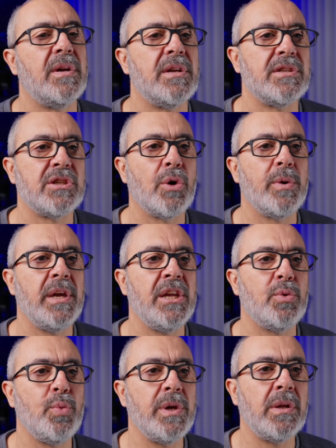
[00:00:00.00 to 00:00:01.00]
So
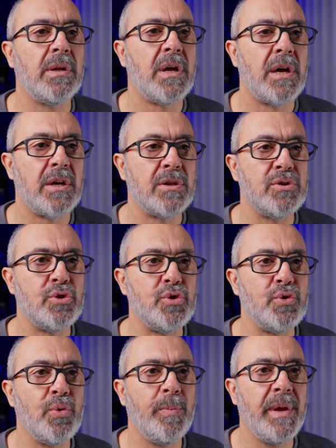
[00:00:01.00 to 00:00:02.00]
it will
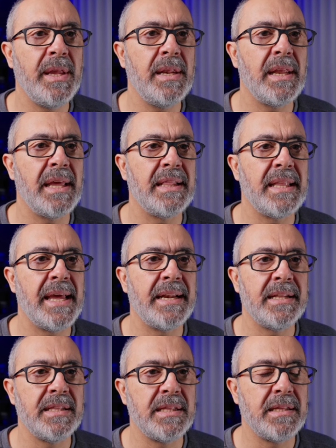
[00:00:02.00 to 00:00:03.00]
zoom in and
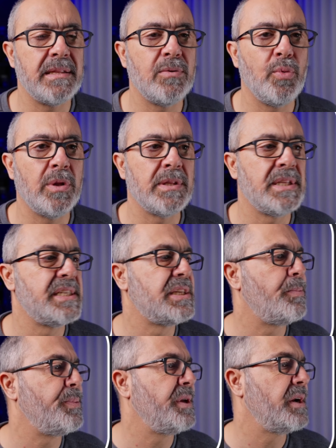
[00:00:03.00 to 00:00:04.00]
then will
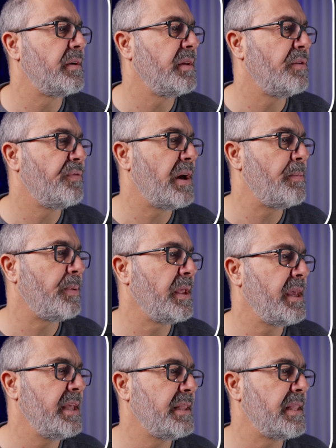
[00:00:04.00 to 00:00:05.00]
disappear. If I
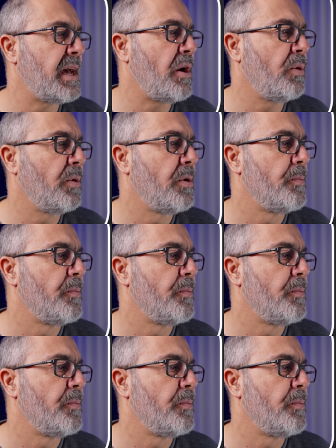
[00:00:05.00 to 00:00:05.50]
play it now,